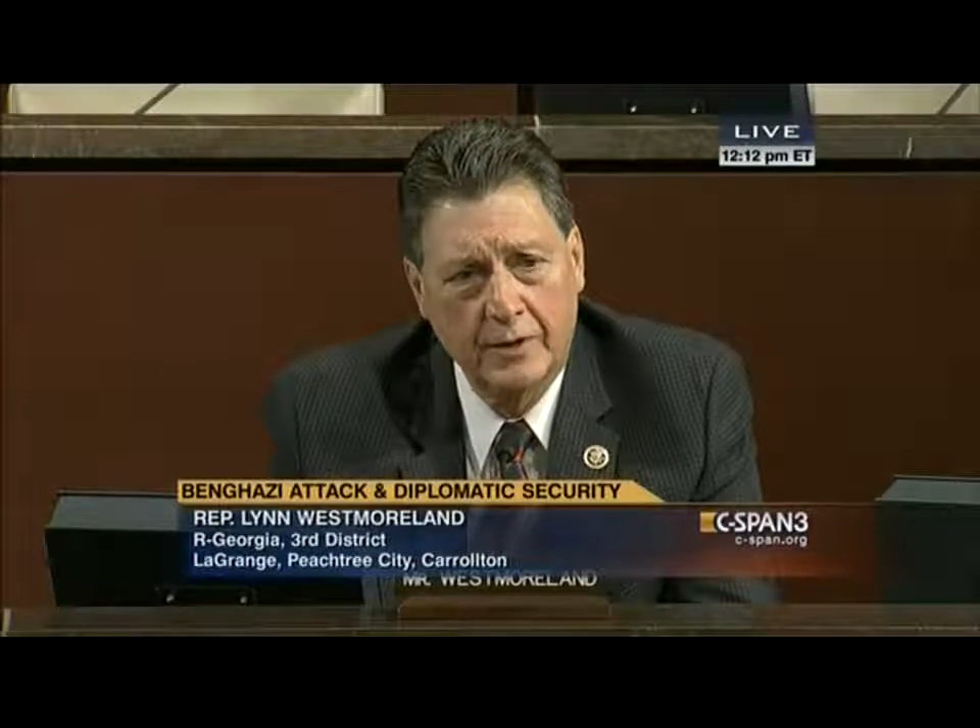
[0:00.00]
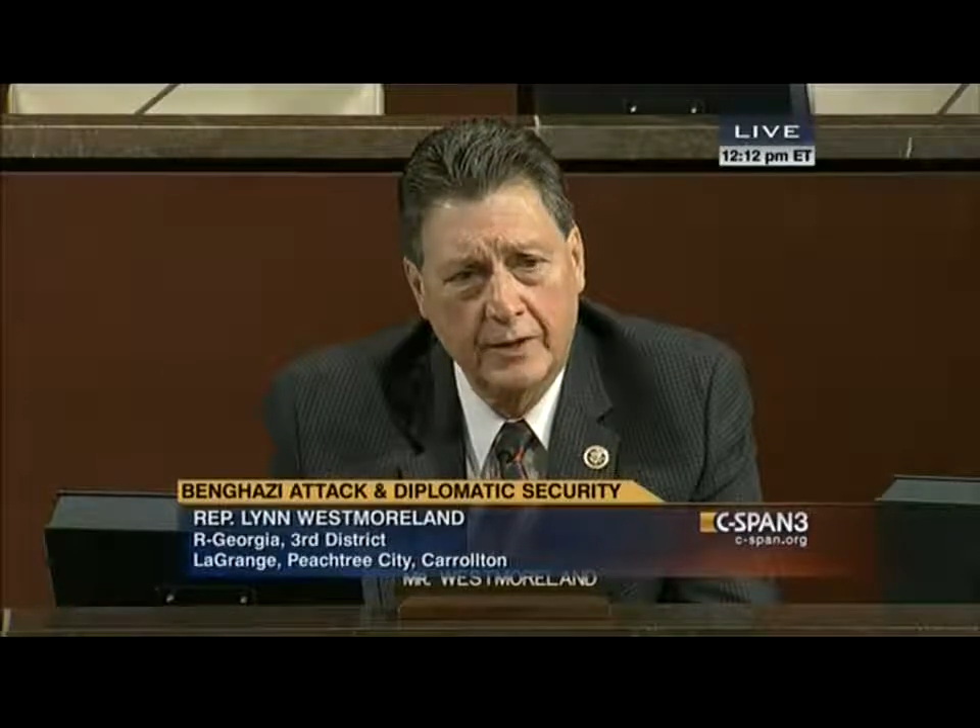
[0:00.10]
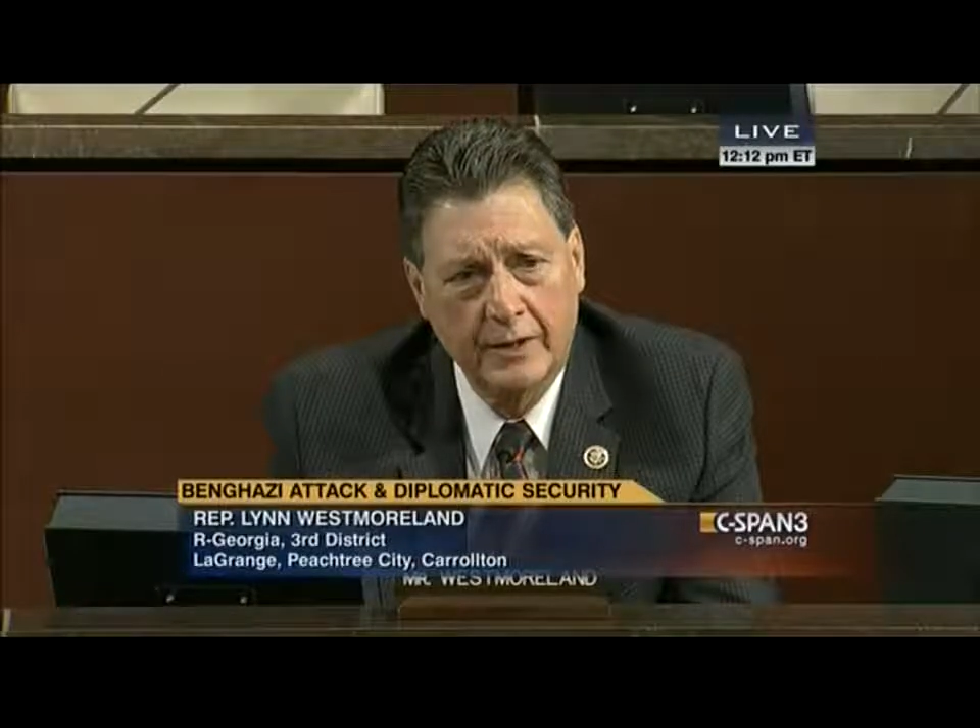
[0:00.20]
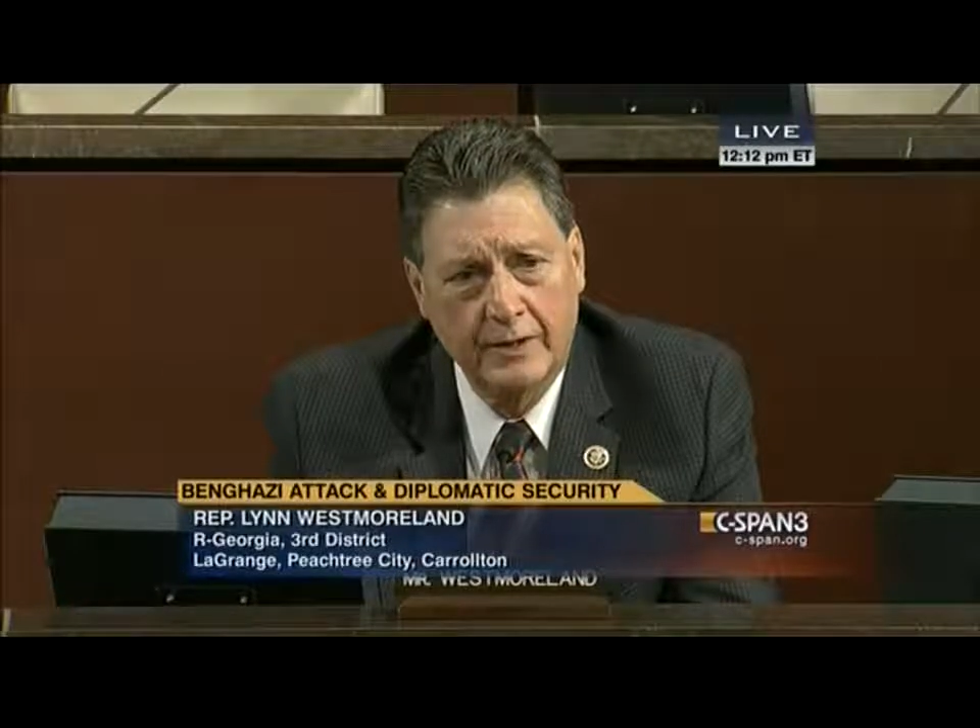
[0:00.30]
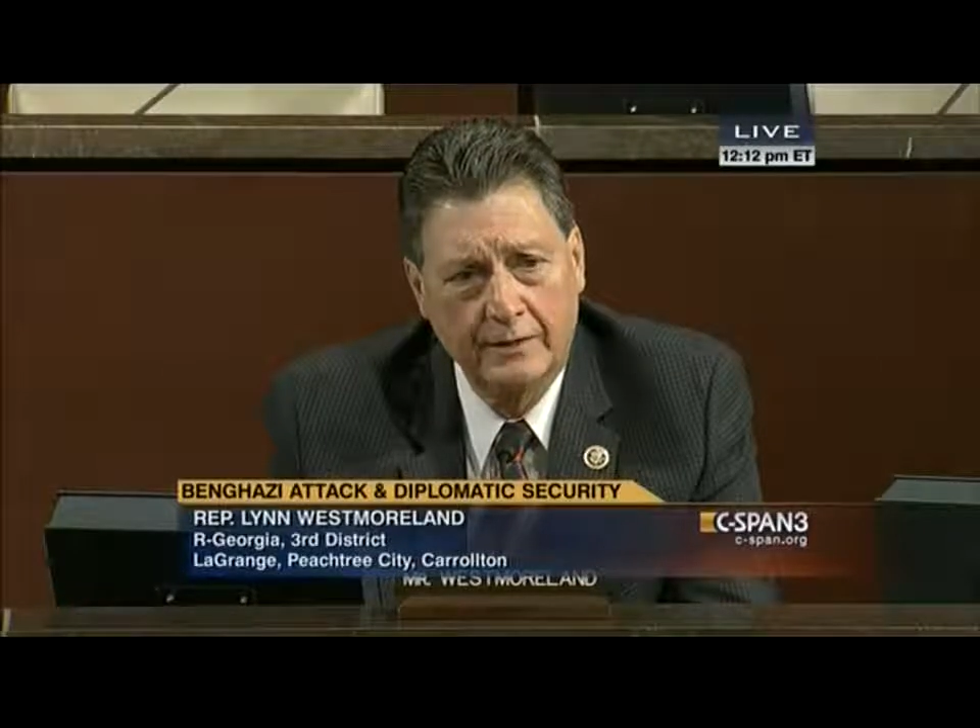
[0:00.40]

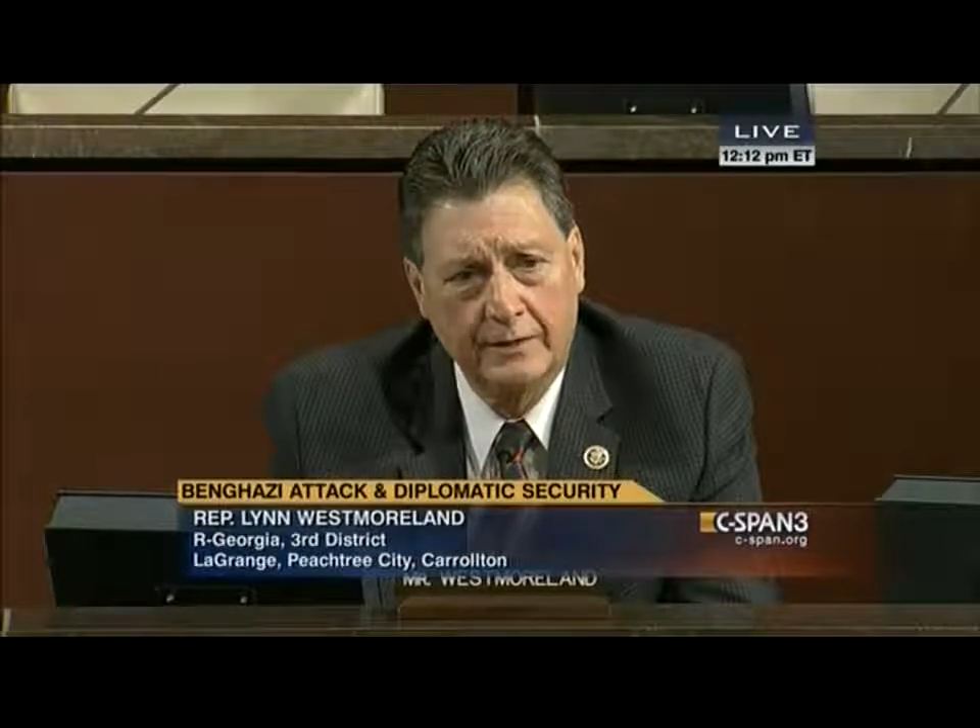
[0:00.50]
had